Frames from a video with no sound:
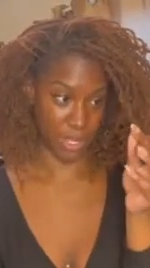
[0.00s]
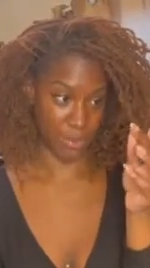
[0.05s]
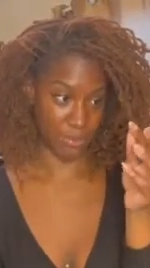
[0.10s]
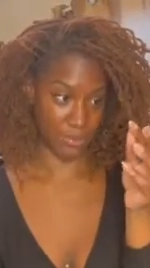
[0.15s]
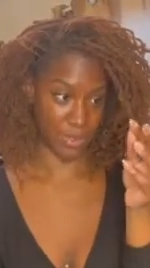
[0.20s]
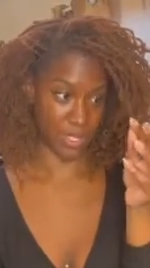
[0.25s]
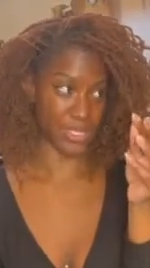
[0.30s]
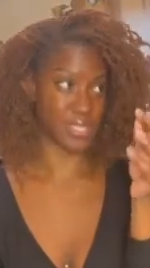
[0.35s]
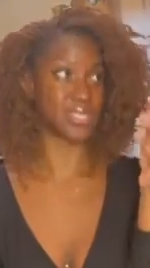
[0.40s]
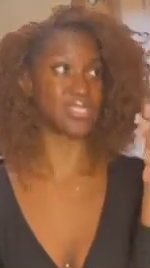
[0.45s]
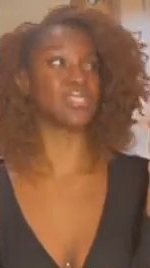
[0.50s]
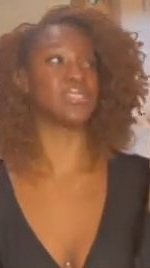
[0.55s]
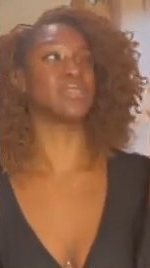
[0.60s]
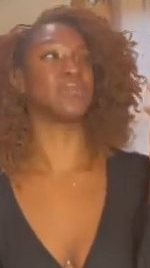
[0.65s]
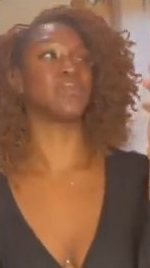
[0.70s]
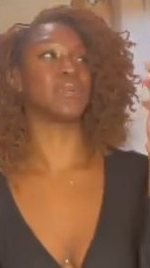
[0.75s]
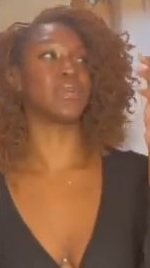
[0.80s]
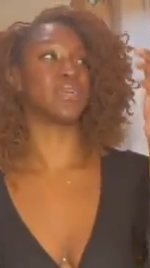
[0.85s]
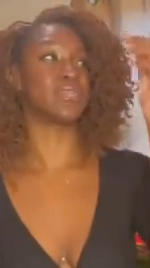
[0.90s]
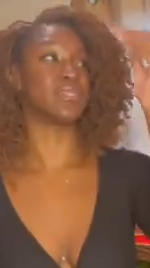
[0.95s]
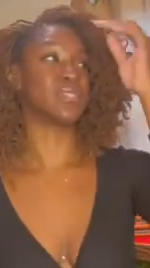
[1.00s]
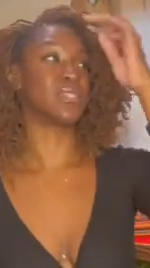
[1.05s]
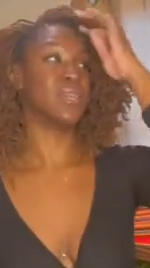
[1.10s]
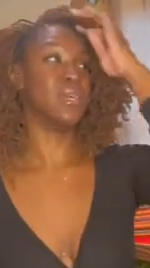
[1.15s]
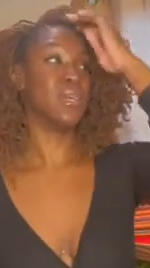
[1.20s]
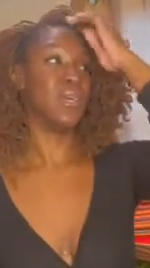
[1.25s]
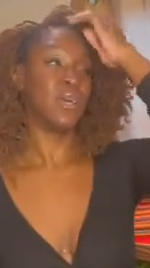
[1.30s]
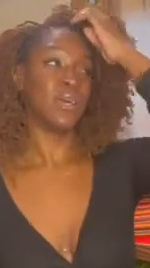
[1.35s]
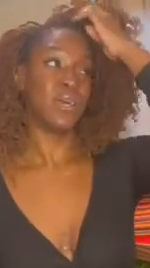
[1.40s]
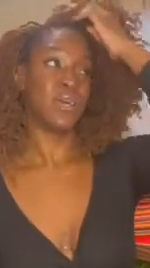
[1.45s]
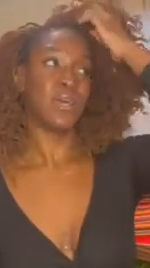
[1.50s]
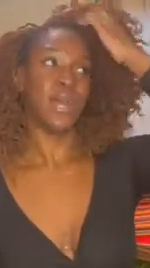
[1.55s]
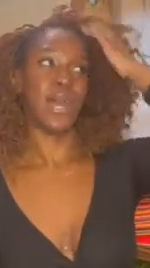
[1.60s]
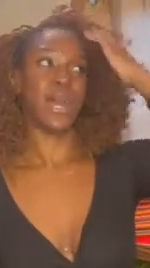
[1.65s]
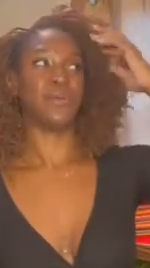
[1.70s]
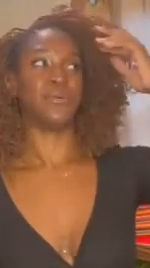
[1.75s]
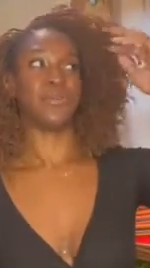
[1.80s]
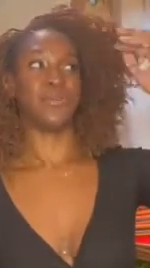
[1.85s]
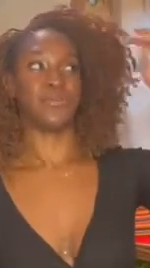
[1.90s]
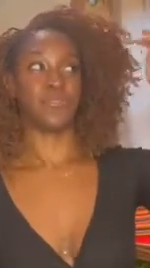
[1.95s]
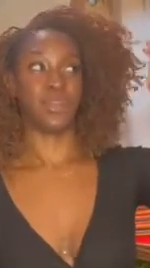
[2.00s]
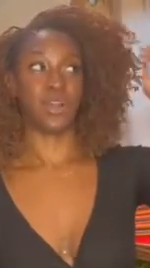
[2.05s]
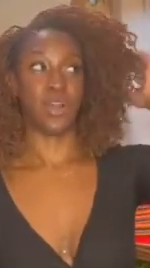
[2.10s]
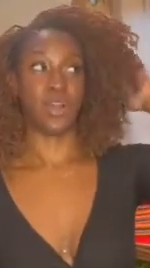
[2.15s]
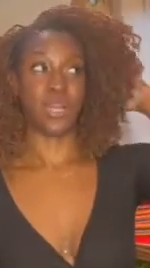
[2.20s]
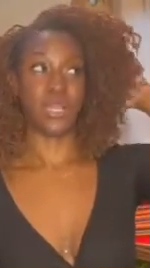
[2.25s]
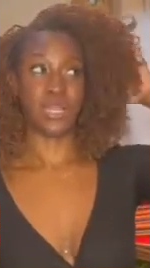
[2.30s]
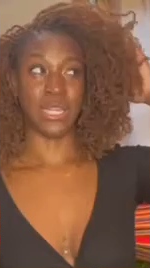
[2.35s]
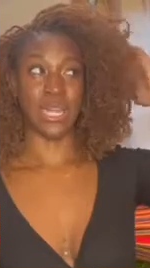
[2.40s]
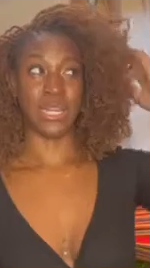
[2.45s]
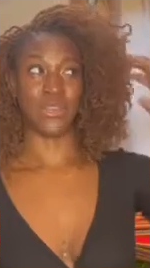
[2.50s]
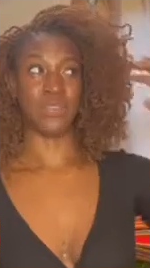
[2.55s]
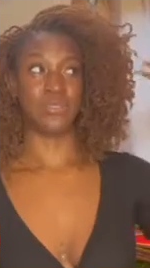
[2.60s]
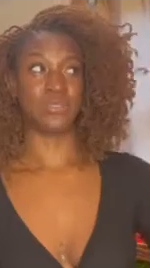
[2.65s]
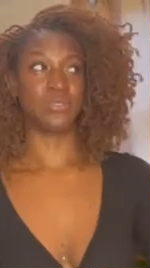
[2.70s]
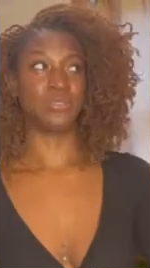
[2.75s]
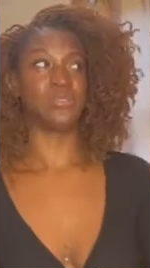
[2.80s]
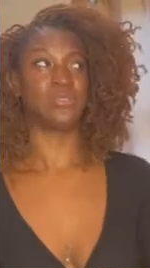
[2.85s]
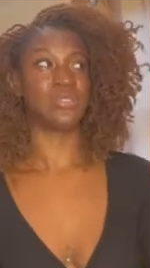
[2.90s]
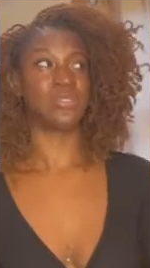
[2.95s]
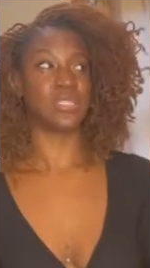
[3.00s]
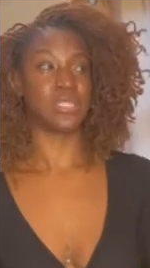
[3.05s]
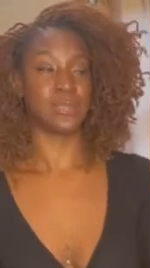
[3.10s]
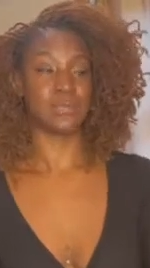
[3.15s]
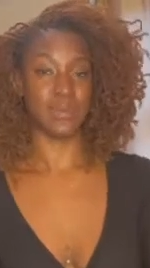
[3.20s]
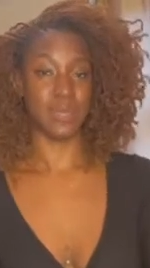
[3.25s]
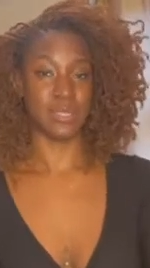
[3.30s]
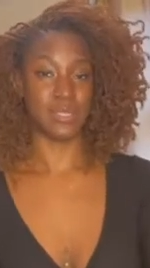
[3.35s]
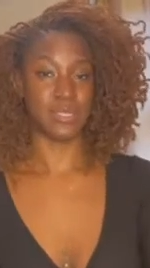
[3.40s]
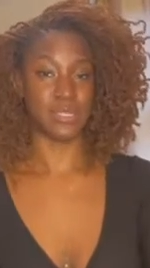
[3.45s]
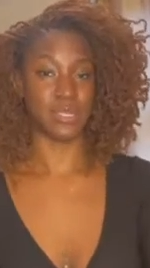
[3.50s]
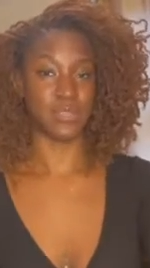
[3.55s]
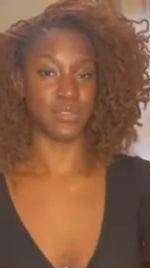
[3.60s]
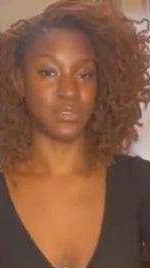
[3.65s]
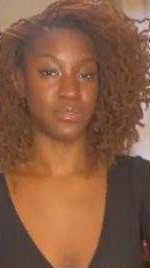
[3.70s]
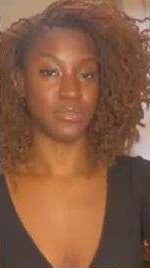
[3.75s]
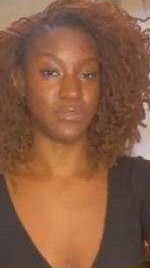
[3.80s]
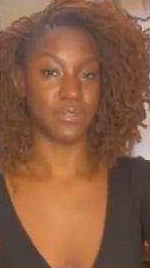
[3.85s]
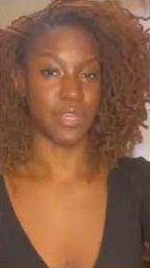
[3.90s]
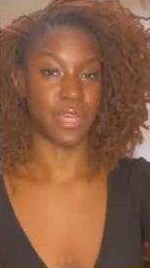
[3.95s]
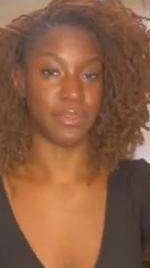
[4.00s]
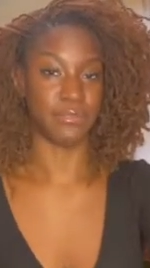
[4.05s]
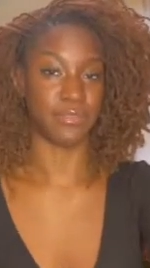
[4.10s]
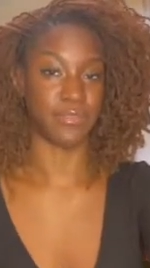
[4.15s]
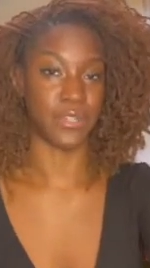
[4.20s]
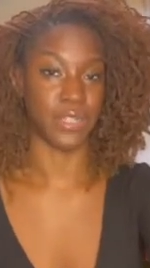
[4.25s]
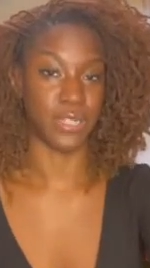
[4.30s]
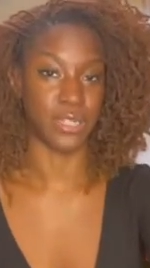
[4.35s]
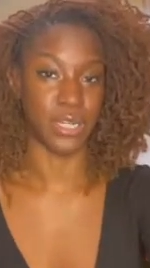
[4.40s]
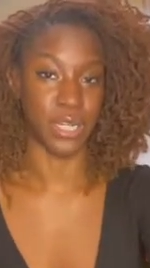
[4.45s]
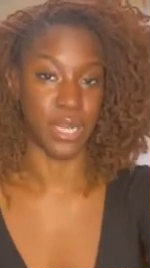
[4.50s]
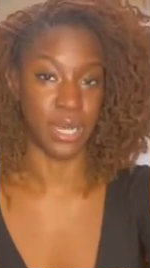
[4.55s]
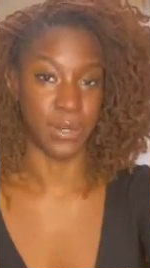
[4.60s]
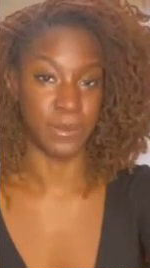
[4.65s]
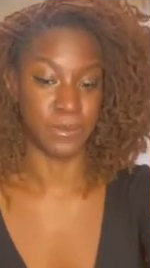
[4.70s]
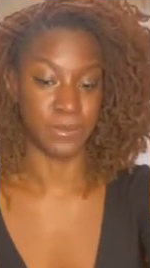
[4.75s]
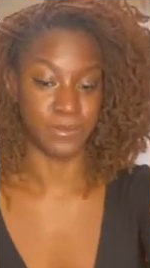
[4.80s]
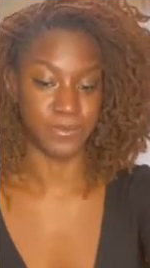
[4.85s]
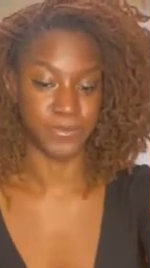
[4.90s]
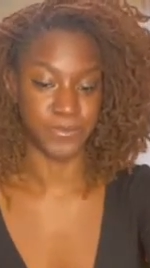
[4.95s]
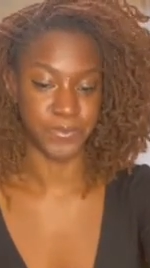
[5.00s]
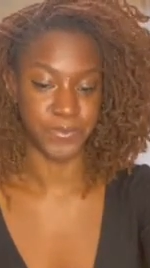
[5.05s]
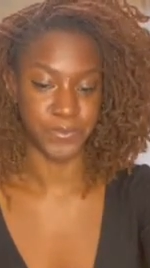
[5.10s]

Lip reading: This is the biggest I would have gone. I don't see myself ever